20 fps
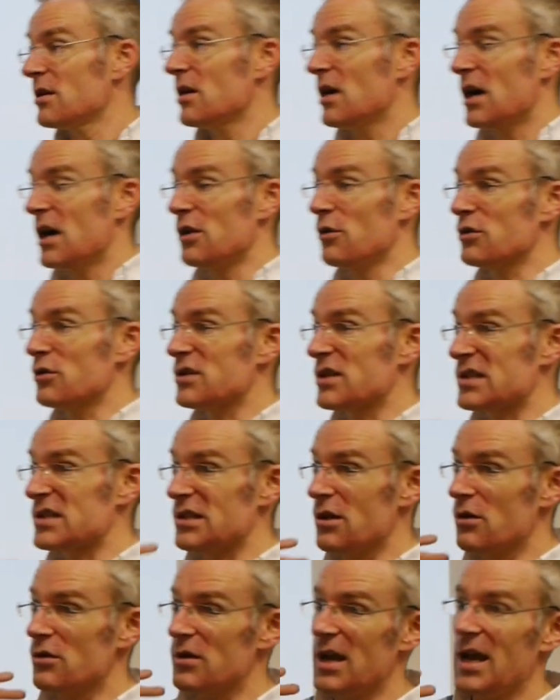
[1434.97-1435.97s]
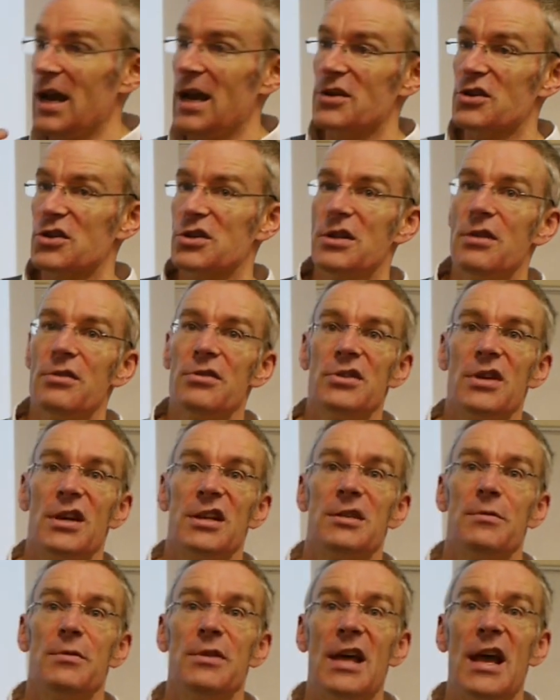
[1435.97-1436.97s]
And also there's a long hash
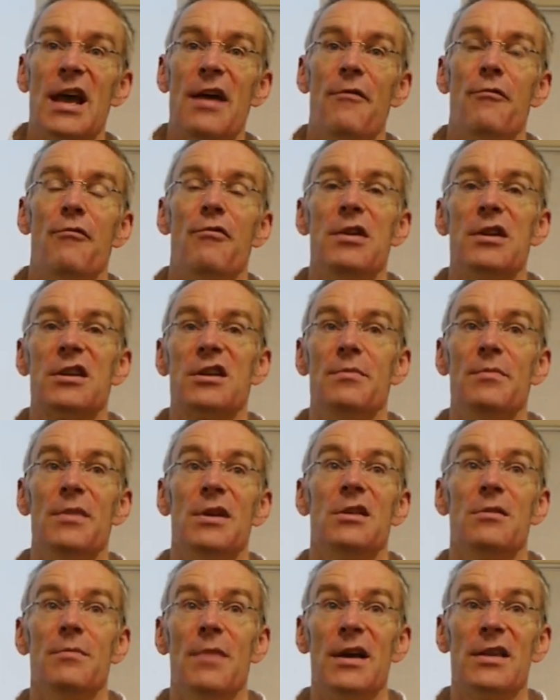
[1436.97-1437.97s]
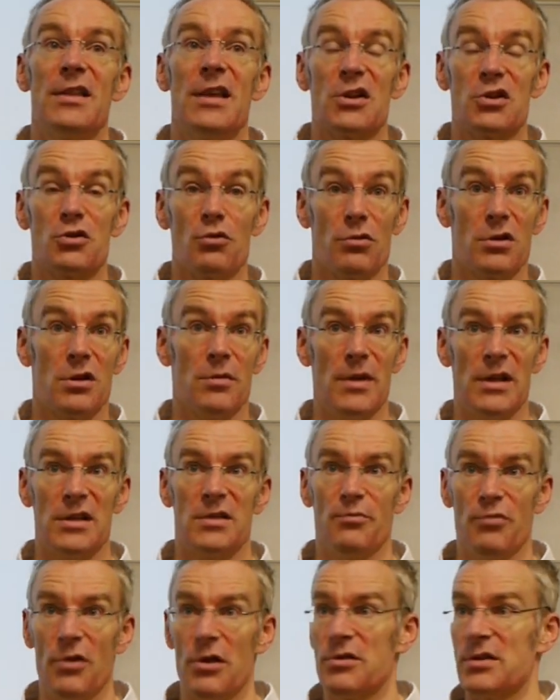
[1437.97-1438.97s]
associated with every commit you make, the actual
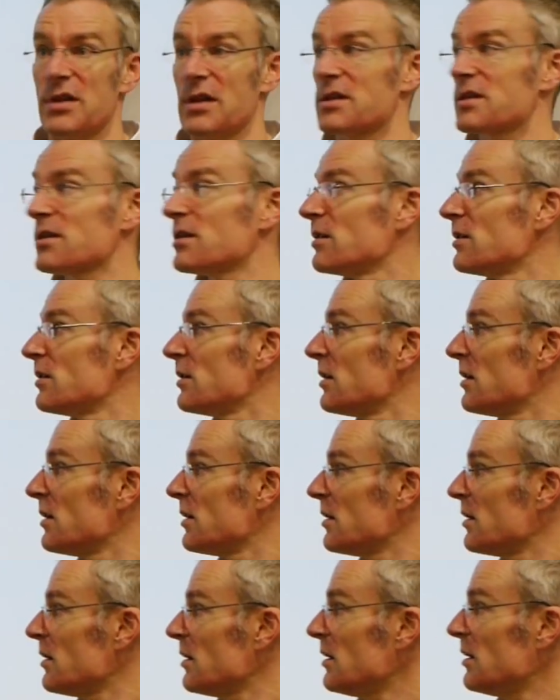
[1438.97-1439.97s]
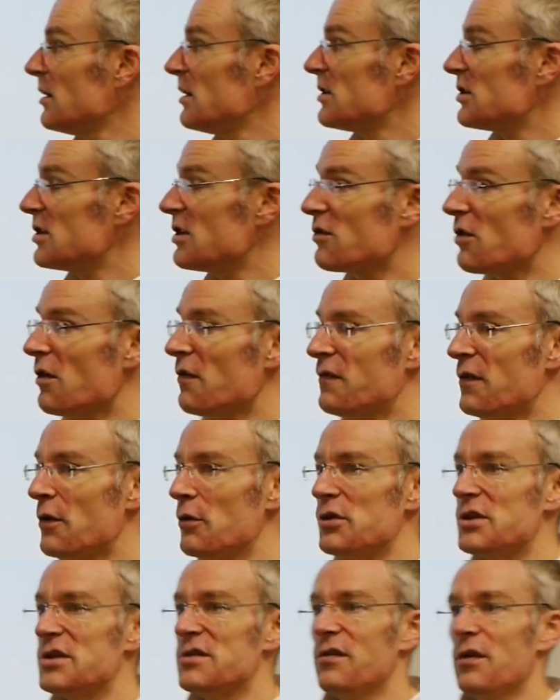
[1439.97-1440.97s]
commit process. So you've got
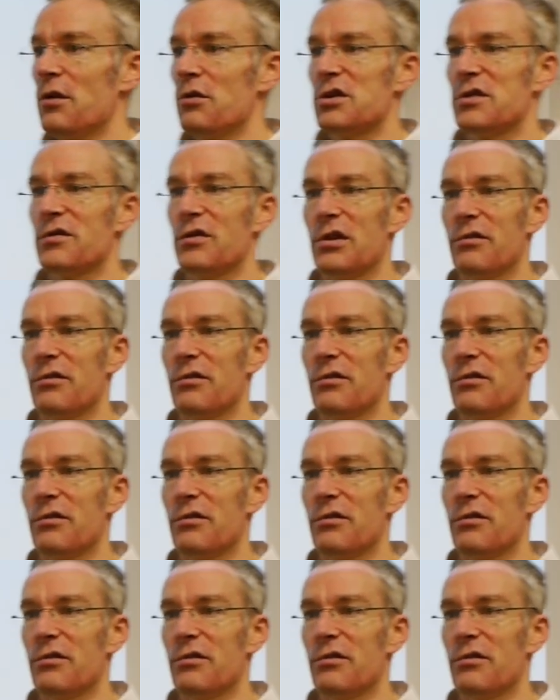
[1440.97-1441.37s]
folders and folders full